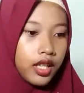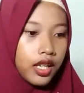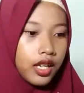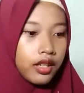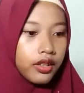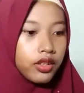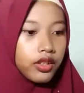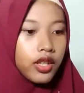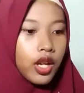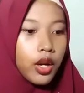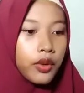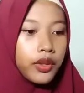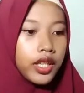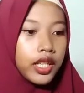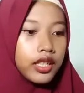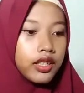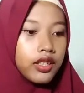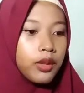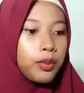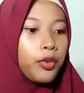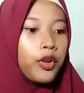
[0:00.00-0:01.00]
So the
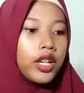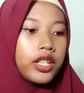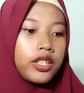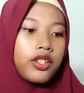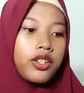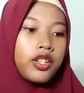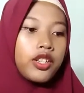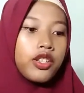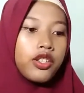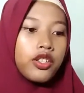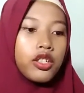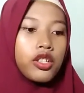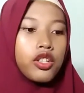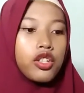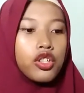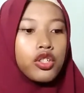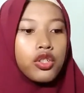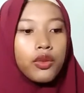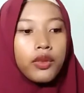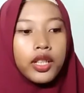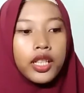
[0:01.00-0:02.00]
interpreters
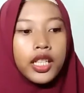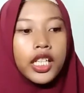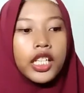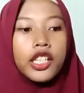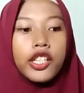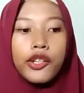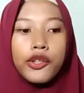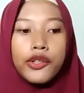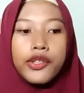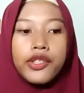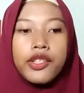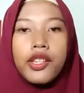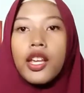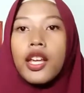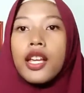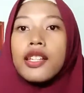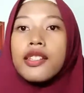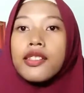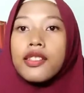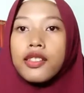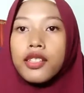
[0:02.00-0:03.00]
usually use
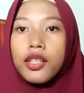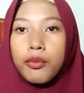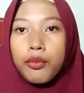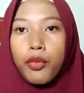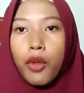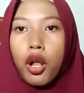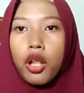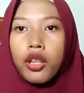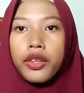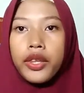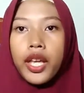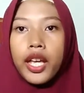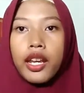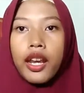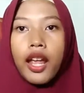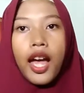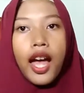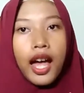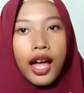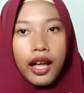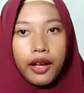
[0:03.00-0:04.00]
symbols that
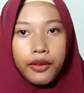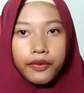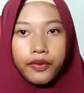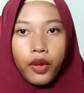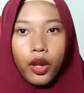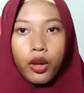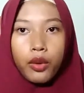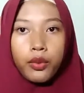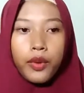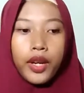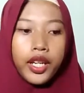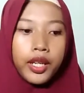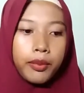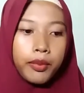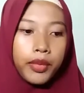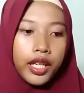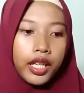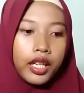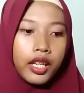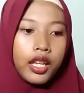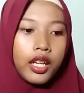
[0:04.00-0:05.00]
have already
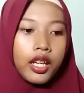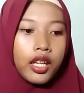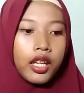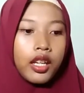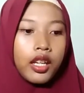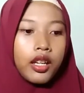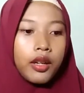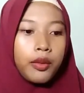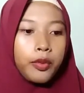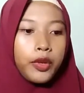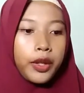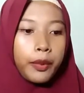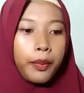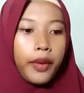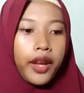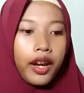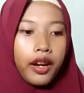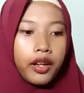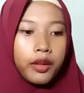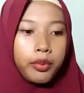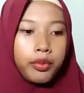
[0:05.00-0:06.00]
been
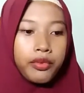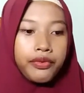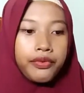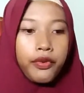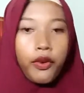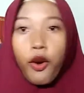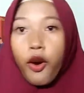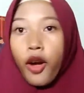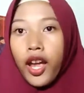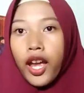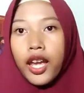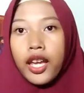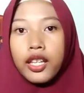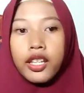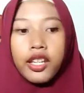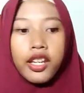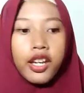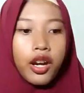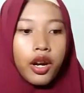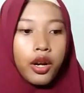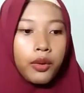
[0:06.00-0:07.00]
prepared beforehand
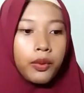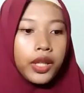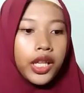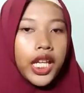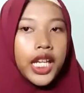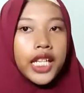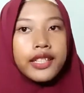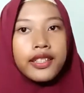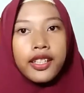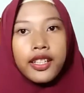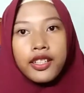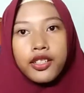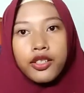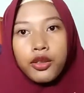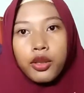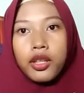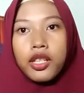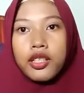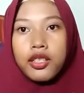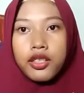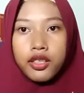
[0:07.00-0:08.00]
related to
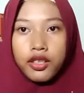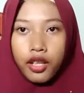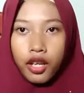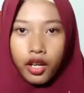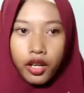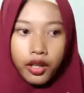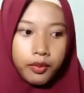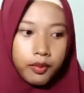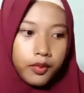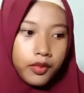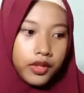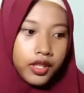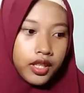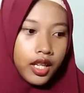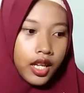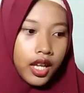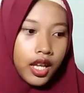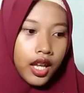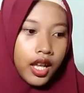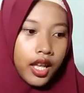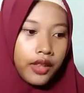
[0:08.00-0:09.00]
the terms
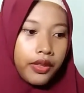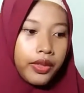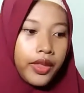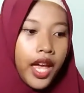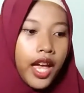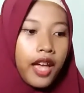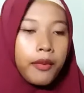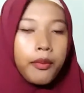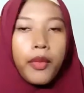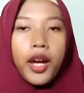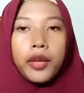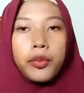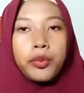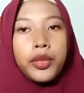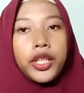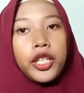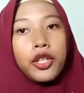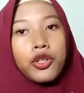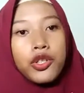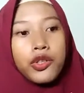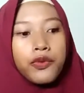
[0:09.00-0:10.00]
that might be
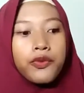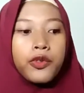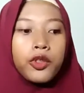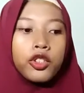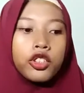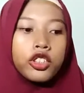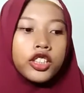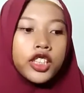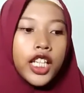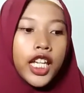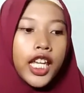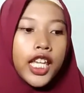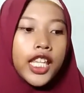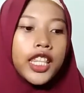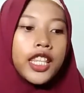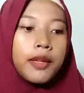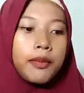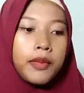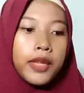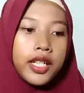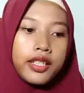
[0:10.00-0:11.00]
useful in
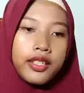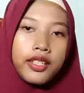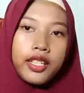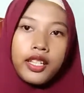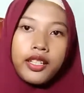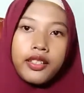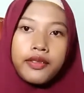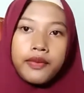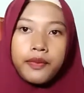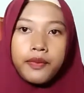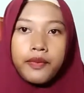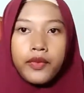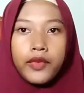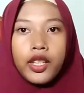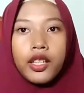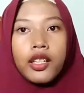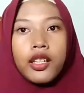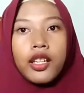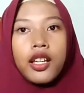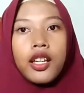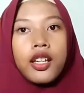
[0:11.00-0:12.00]
the meeting.
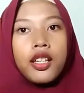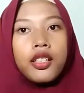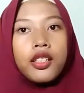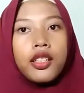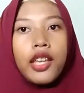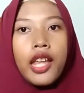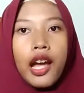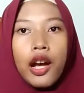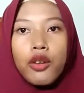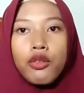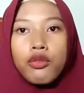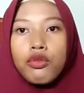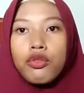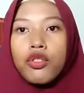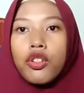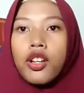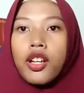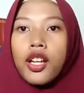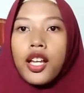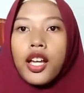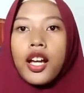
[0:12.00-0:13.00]
Now,
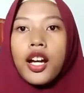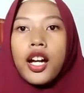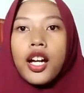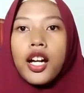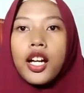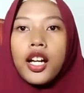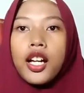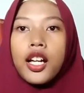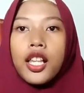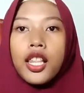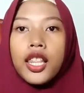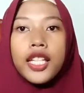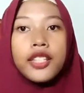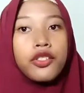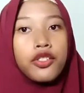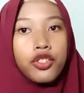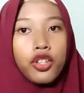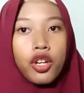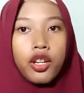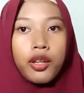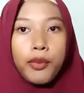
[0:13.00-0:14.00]
let's
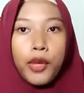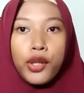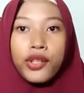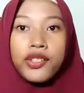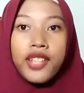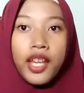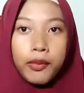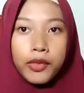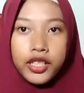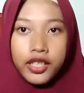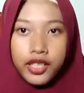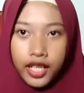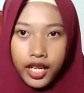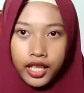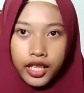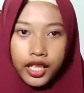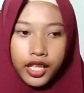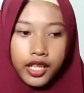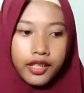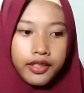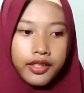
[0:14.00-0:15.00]
talk about
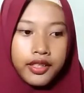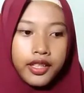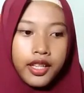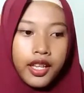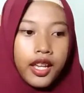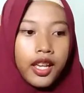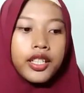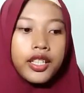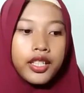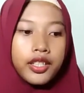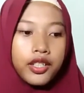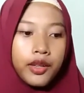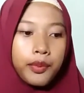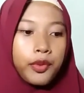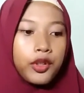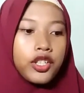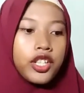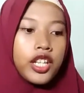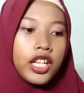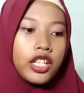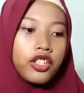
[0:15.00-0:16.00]
simultaneous
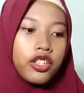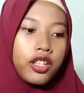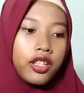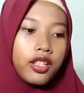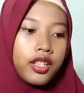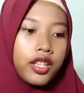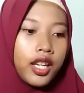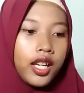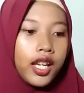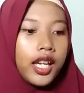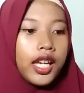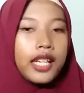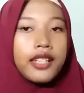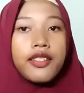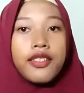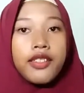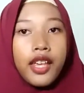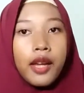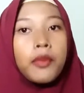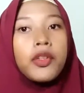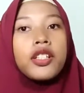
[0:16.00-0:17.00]
interpretation. In
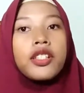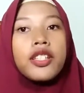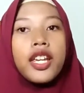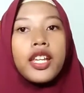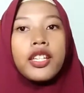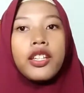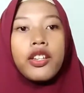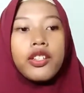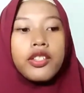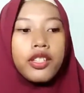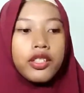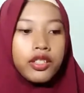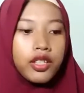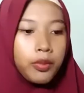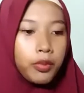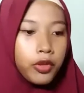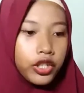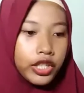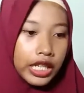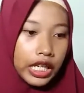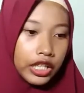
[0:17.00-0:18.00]
simultaneous
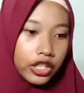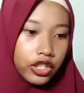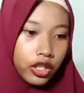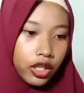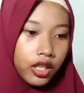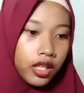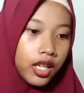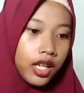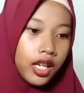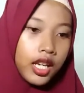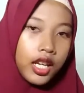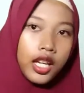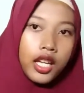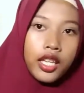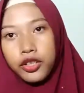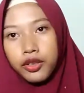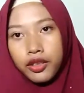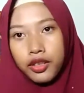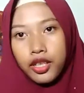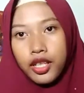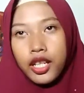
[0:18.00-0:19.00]
interpretation,
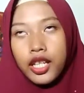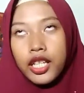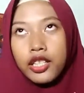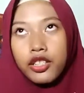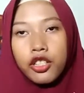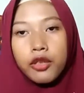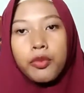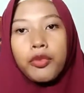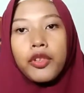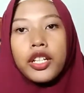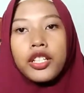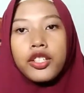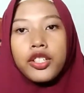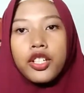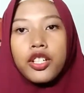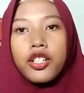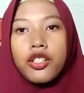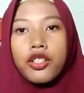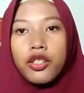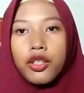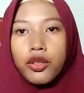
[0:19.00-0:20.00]
the
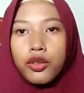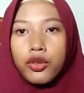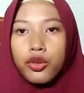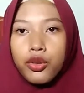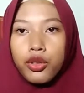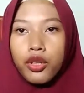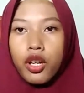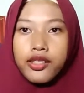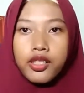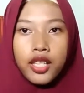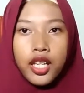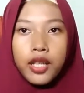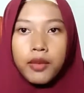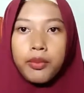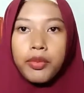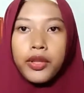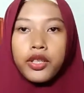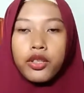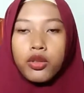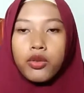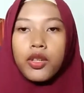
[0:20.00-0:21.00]
interpreters do not sit
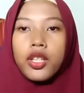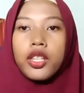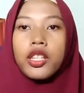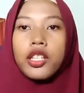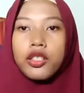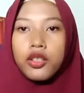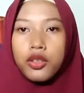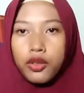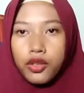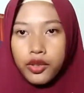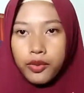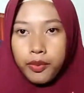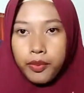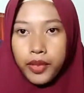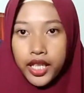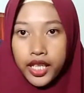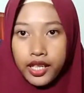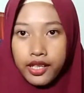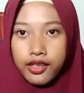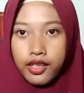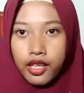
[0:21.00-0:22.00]
between the two
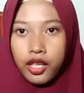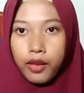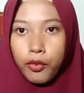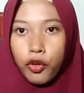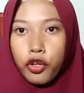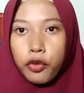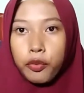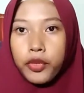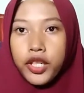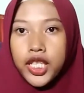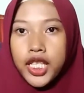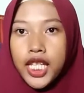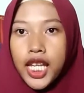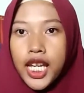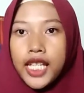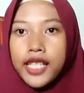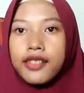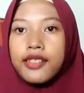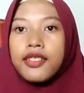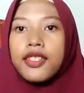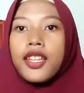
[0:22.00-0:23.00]
speakers anymore, but they
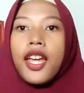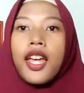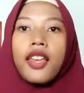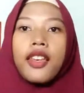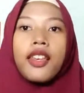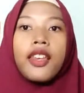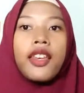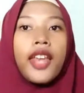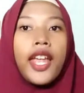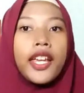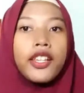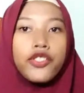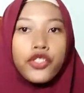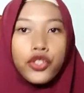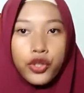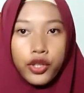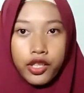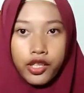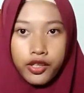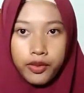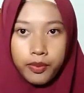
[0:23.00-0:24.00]
stand next
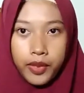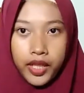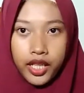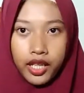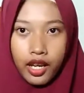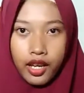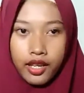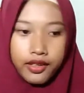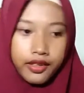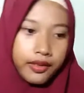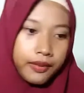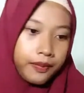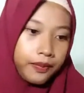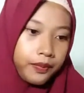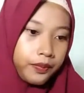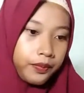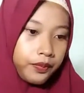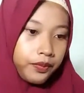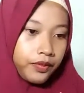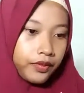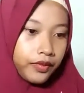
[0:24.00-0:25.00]
to the speakers.
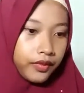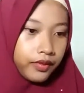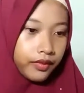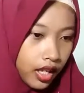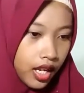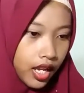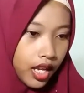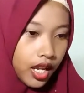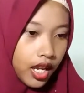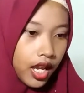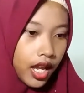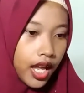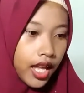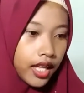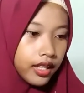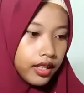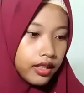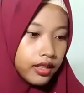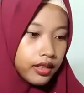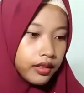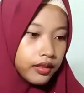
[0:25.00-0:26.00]

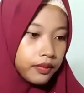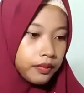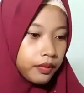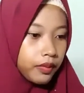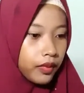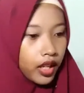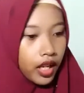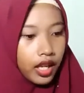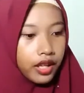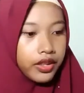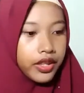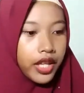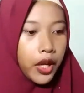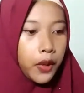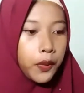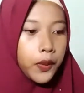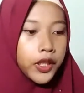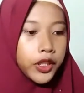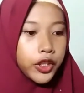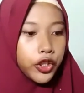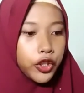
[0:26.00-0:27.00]
And they
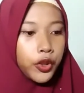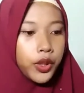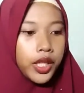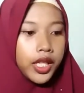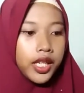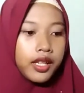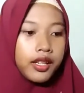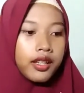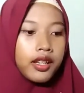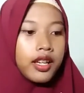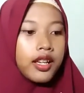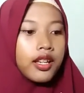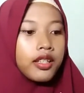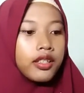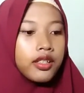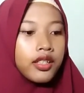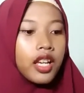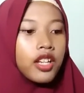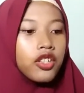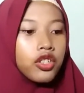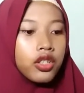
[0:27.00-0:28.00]
will do the
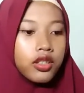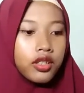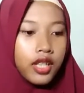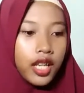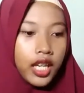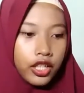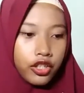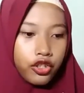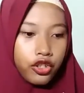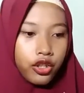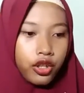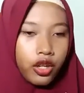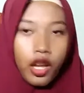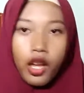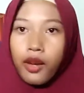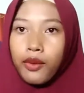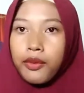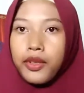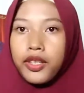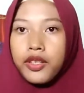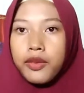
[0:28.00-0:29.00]
sachettage,
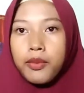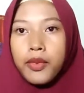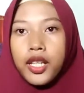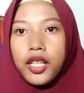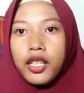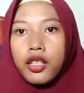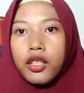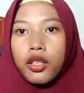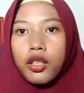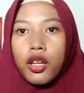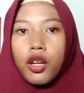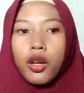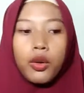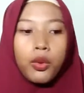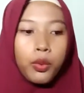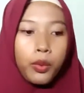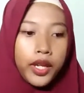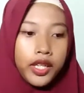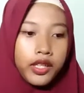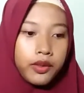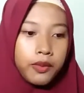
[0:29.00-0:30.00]
which means
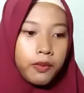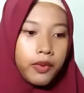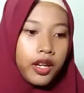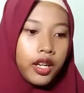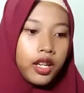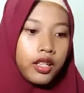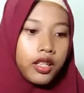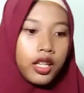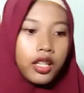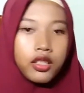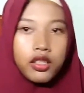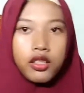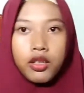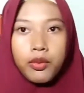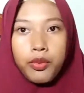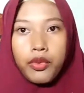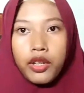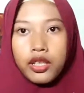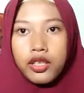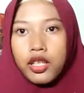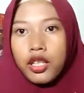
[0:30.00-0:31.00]
whispered
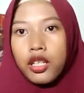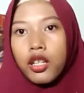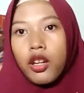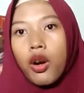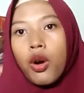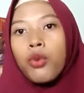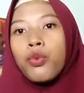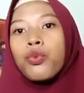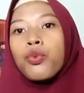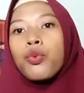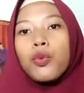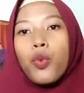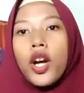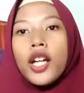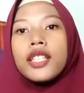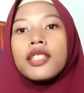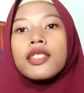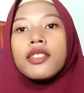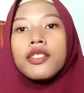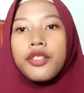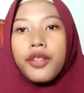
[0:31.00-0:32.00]
interpreting of what
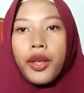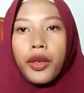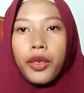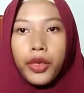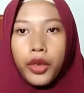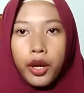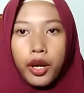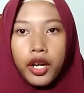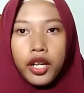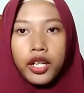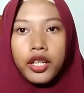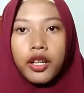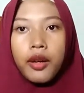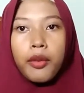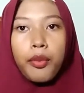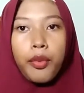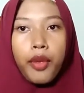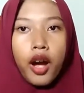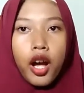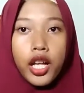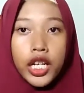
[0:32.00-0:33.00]
third
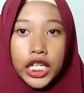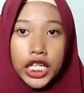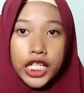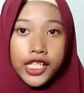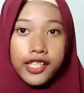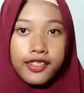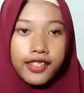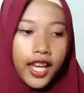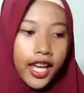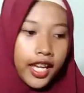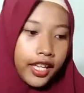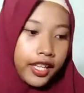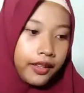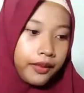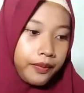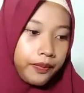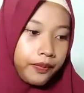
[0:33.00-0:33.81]
parties say.